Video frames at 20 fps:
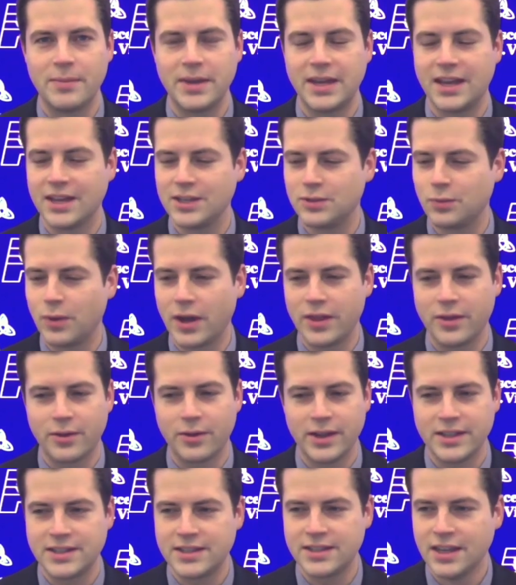Because
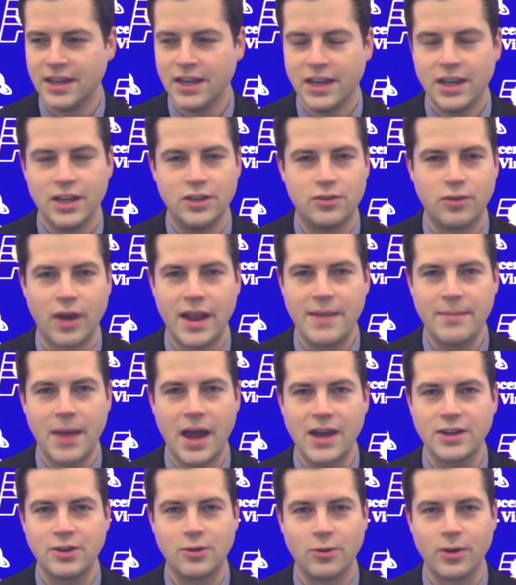whether it's
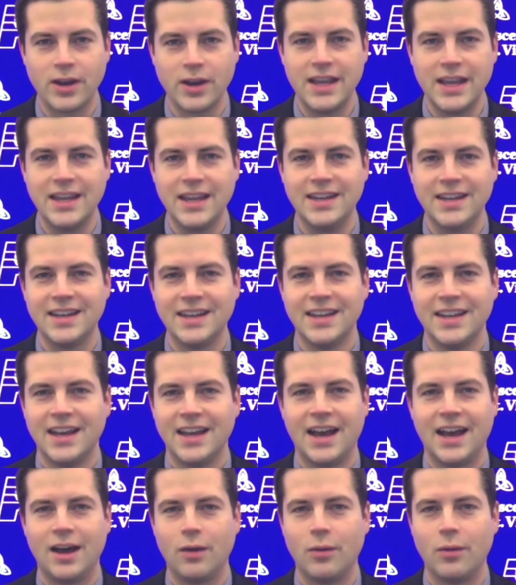Draymond Green,
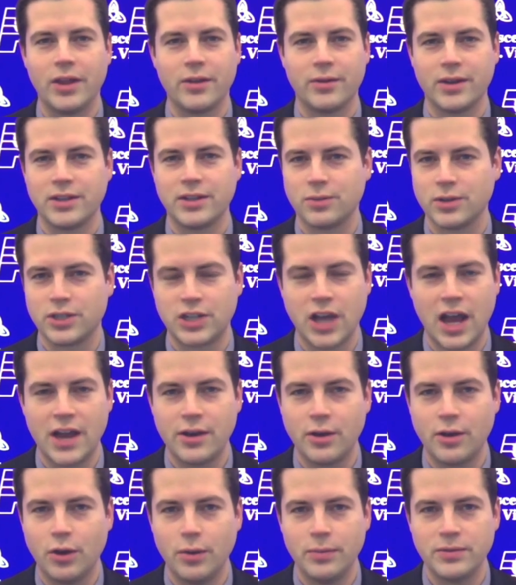whether it's
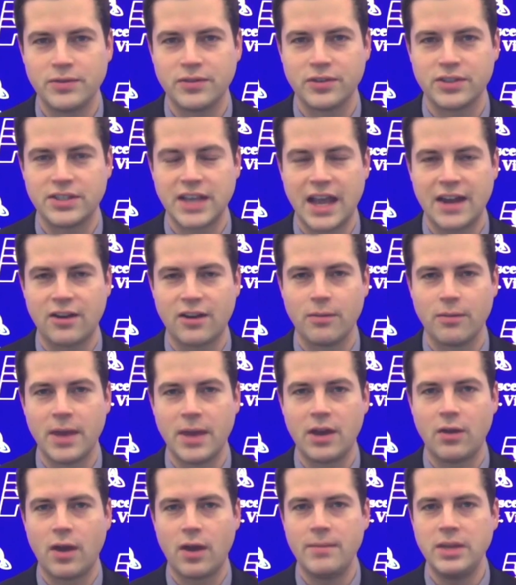Rashawn Holmes for
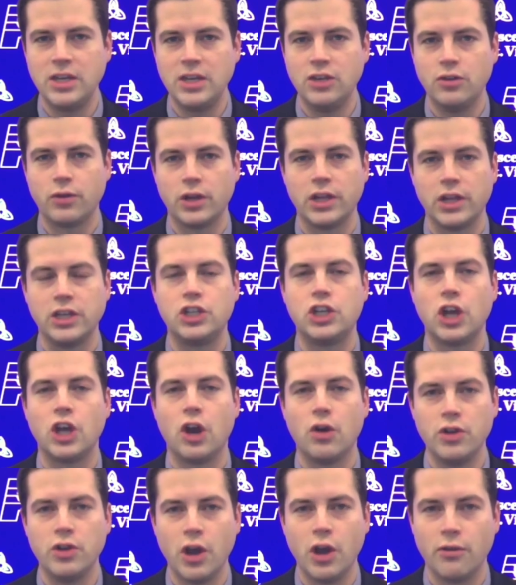Sacramento, you've really
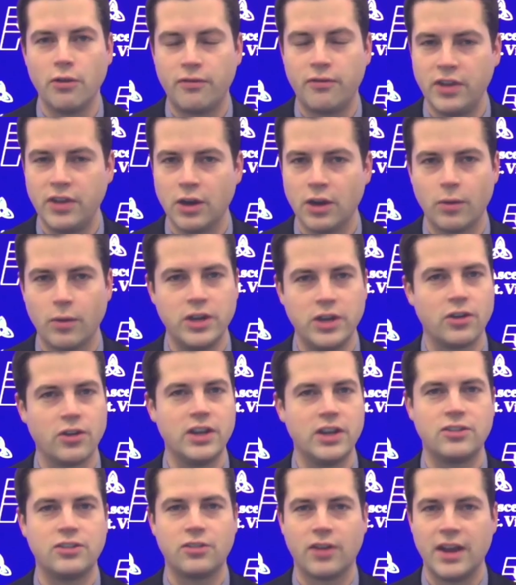shown no fear when you're
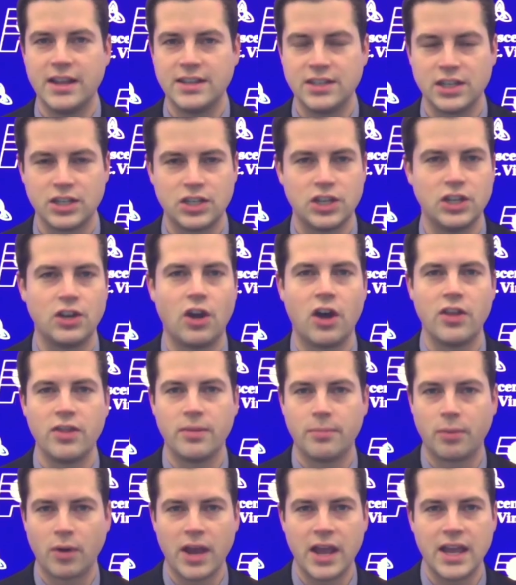in transition, on
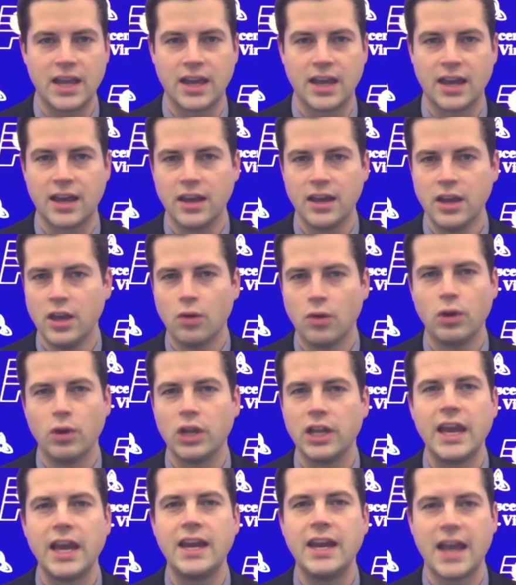the break,
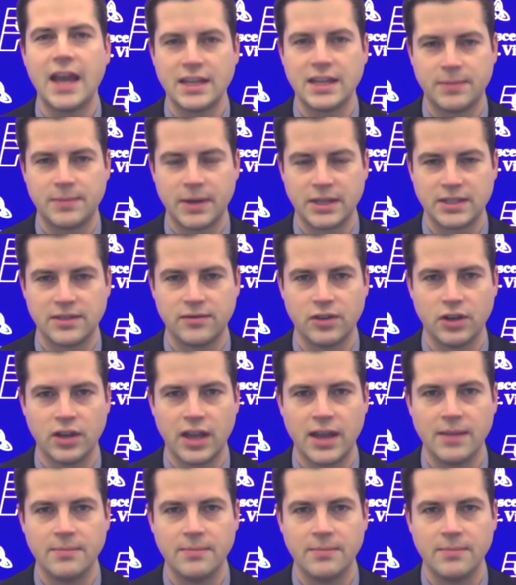really any aspects of your game.